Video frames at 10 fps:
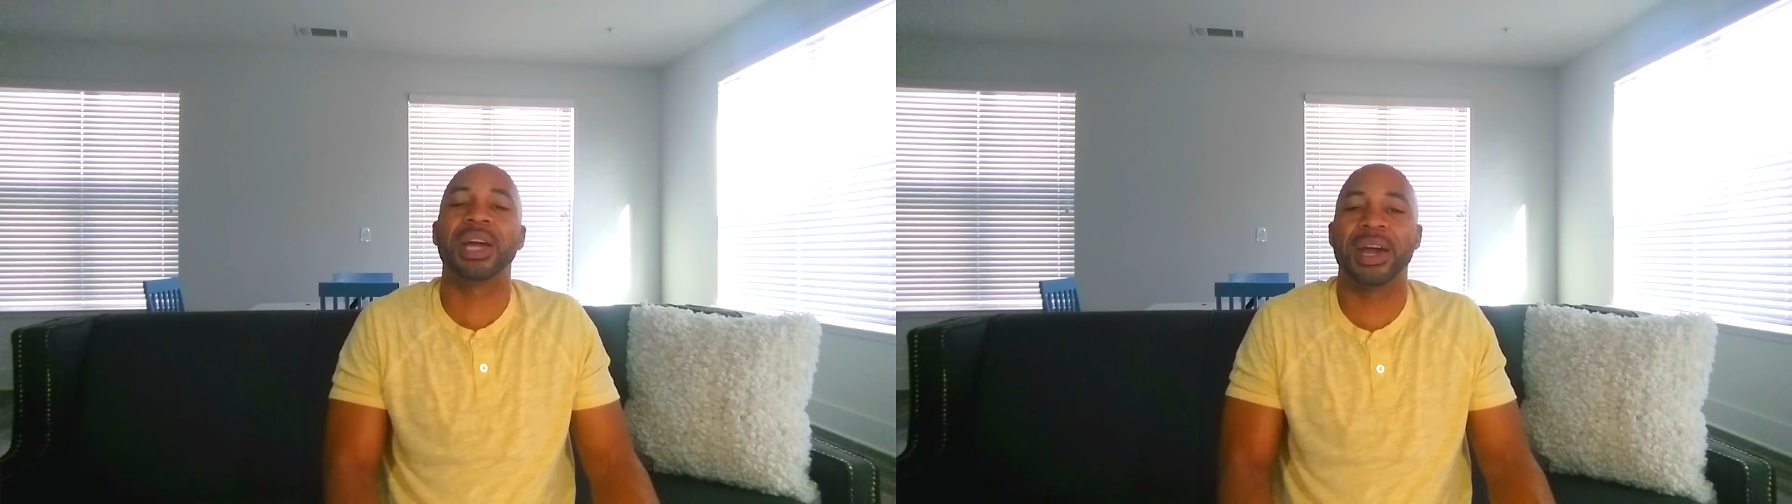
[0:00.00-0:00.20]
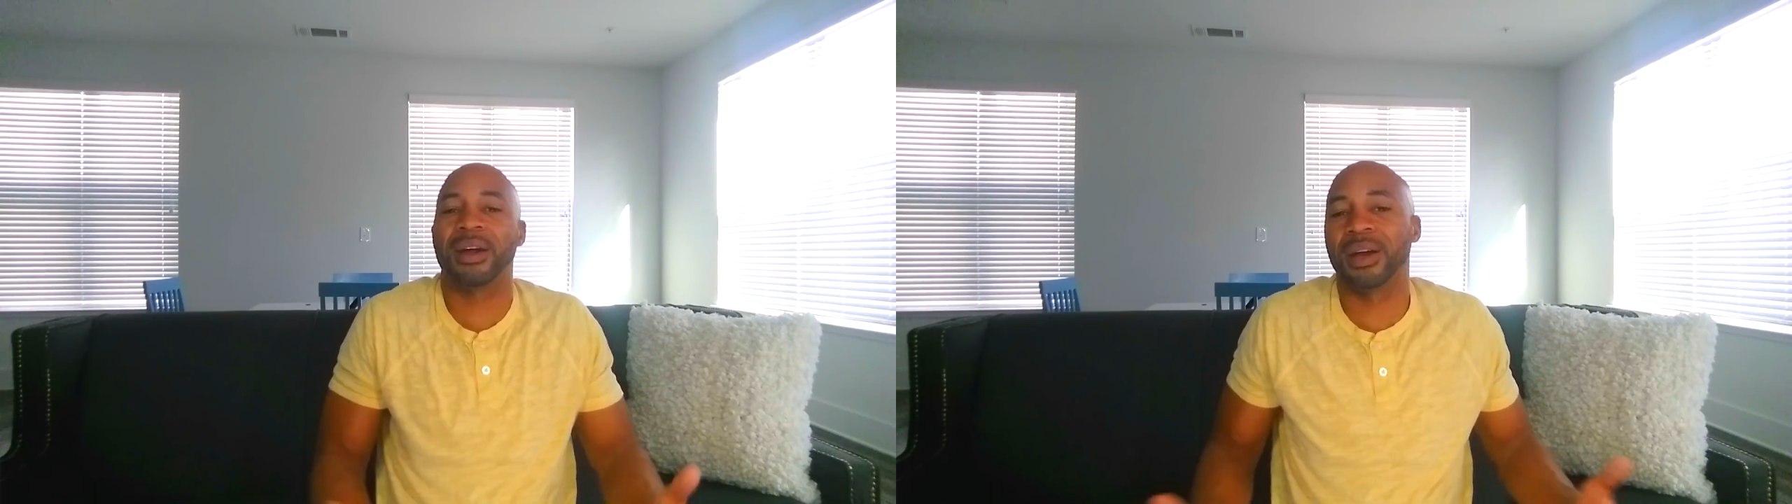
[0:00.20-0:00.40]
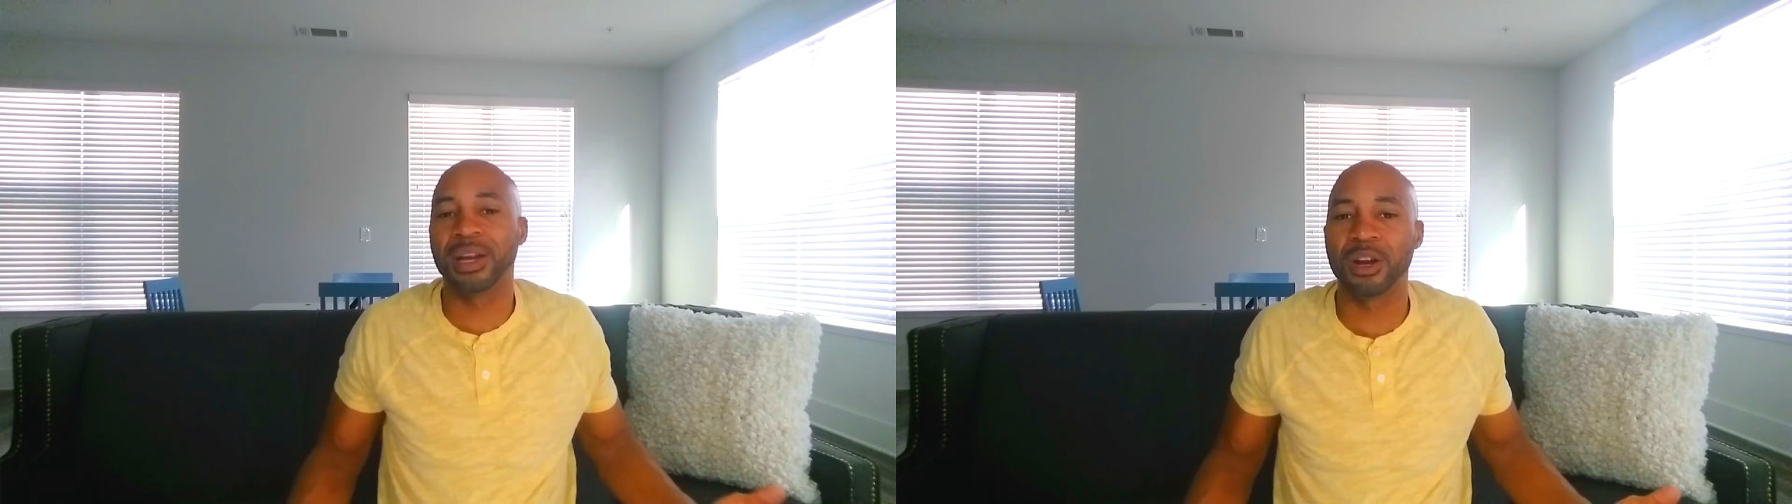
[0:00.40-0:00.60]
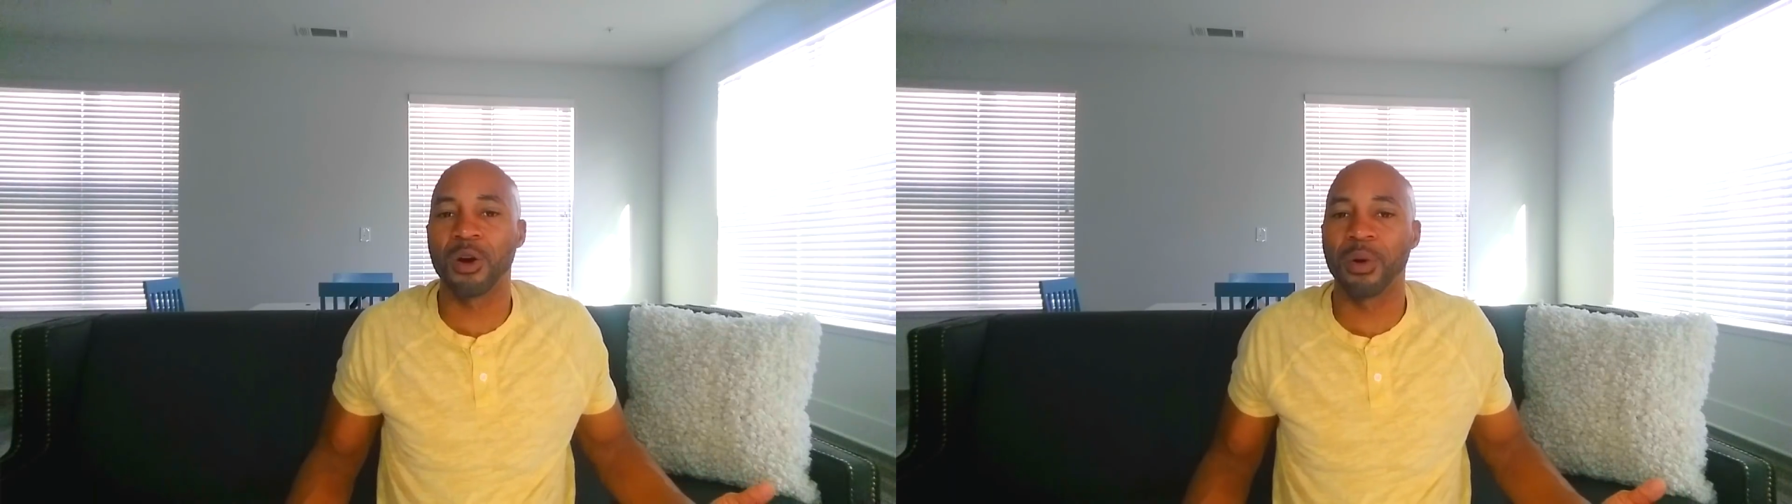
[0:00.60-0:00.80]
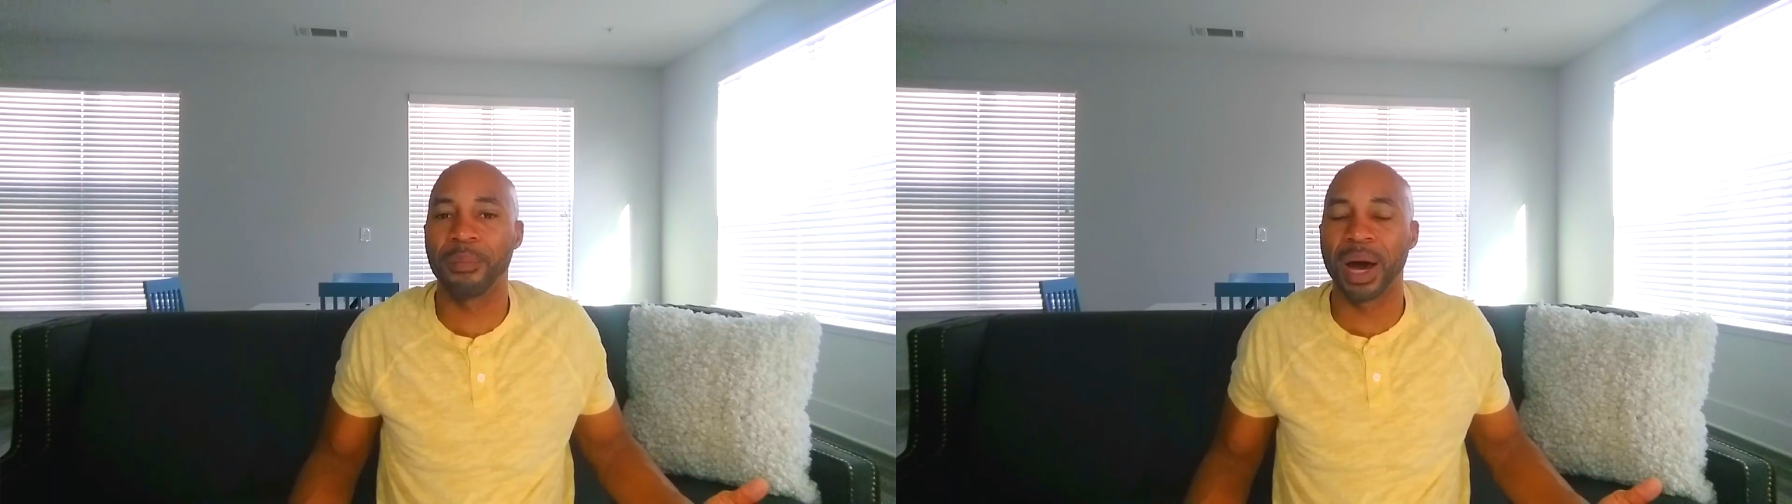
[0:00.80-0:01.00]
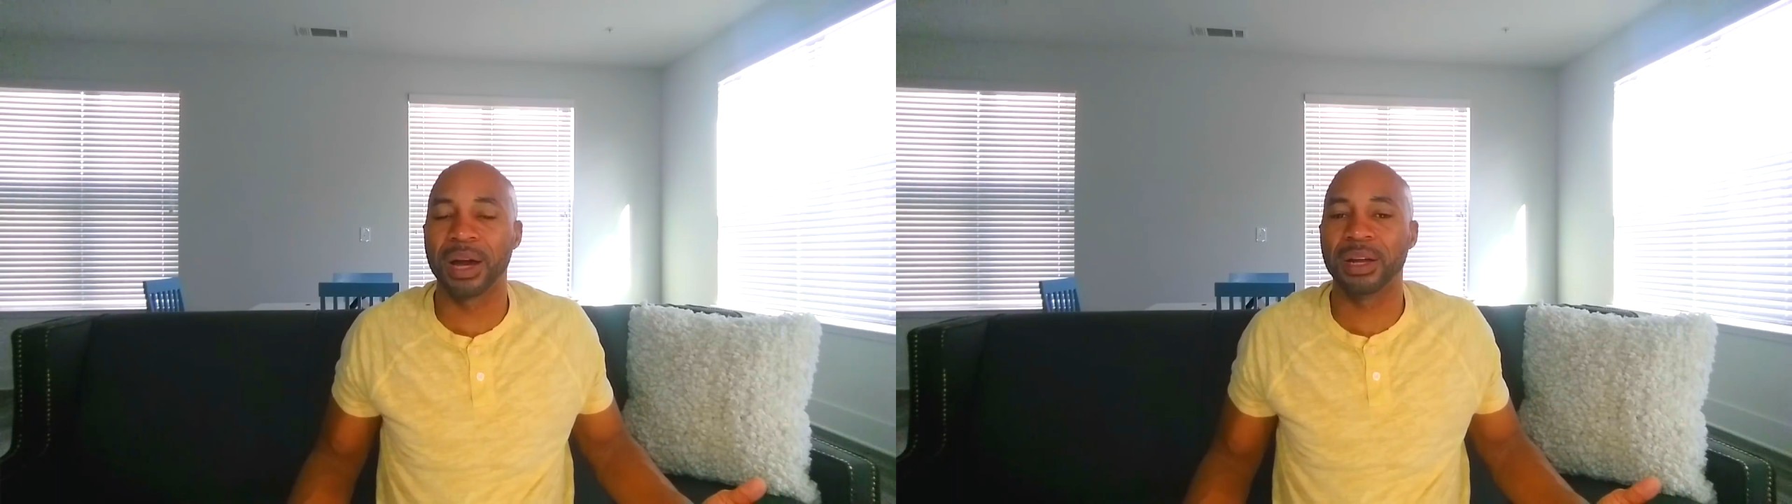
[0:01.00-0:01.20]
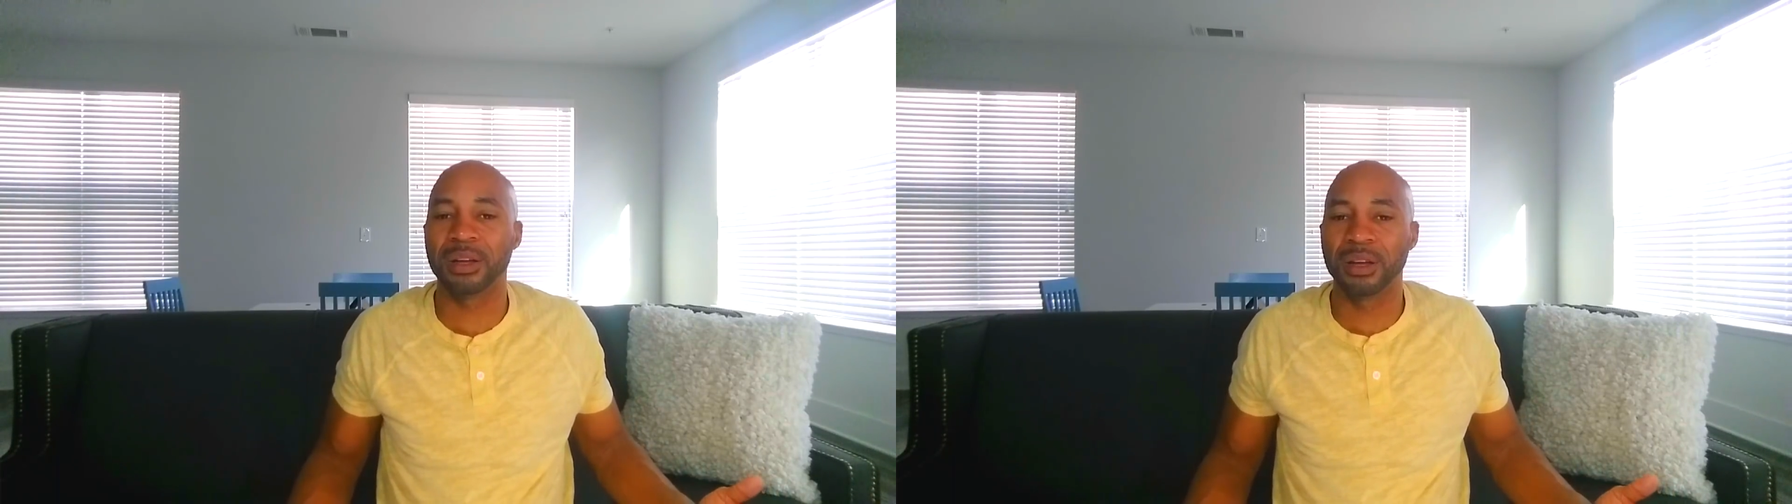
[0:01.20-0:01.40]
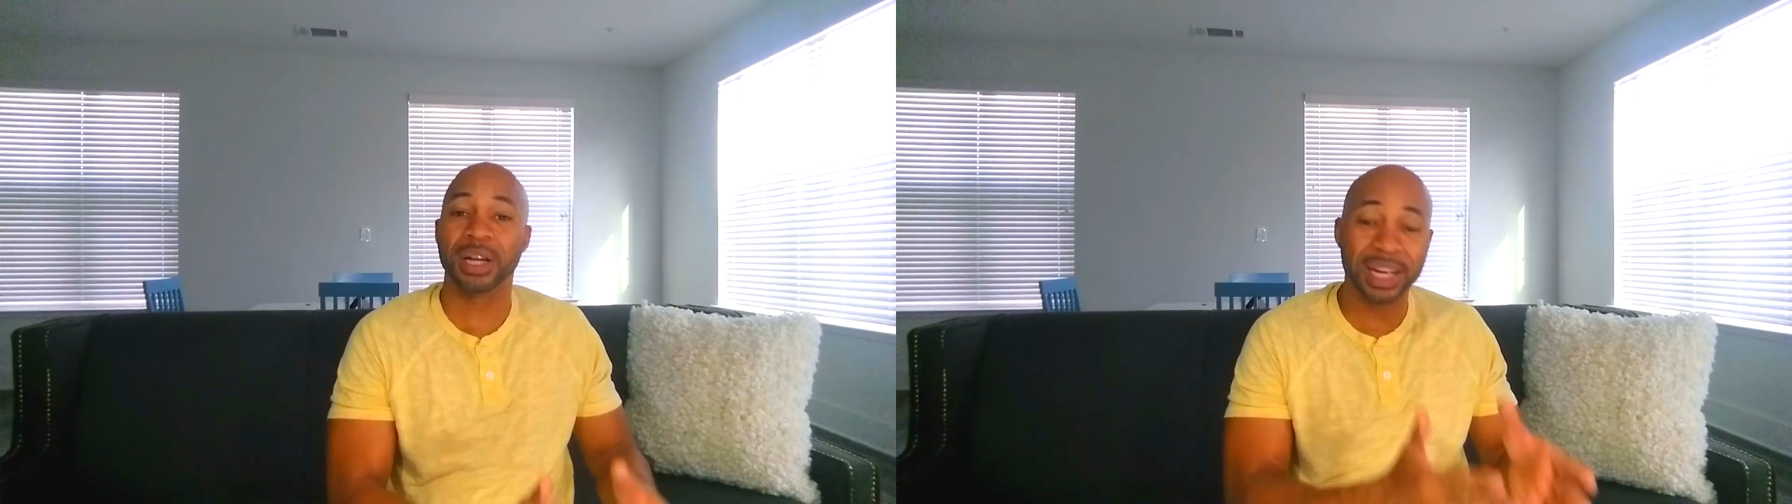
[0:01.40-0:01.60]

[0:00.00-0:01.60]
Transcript: care and know about it?